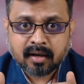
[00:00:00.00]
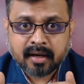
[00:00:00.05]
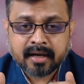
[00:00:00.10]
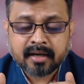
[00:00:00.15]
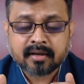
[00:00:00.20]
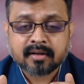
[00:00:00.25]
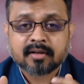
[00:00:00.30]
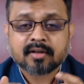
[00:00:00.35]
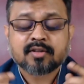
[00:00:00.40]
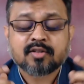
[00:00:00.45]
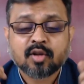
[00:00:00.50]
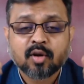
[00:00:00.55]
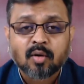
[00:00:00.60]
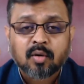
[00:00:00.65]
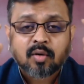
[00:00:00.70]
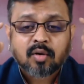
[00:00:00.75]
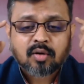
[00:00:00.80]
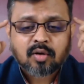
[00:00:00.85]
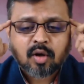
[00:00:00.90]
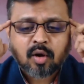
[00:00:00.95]
right?
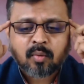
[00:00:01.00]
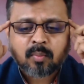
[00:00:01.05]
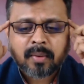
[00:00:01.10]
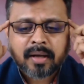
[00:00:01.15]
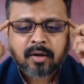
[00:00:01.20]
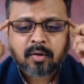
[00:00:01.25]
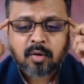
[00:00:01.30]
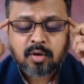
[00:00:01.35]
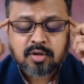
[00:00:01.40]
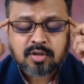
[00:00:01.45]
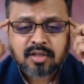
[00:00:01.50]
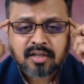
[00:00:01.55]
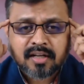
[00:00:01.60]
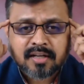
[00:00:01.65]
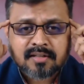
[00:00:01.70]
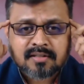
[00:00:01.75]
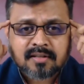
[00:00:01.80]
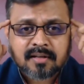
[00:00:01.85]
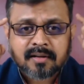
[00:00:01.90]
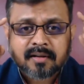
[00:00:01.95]
So now my question
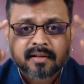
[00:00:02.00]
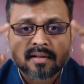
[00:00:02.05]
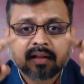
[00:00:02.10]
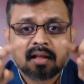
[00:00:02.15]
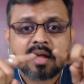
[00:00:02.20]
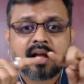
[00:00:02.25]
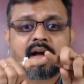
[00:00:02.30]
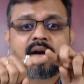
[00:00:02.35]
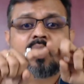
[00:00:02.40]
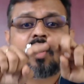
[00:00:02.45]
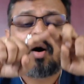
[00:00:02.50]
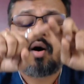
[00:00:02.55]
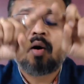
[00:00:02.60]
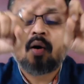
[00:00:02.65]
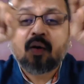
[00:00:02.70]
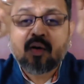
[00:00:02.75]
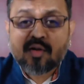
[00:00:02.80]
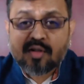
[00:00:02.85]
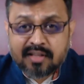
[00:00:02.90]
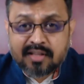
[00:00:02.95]
is,
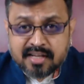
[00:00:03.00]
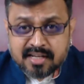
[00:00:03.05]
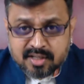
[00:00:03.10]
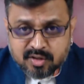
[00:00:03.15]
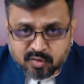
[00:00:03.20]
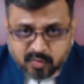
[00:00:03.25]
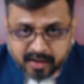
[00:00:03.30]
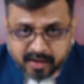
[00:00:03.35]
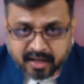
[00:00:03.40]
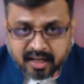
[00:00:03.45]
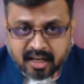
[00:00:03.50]
all of these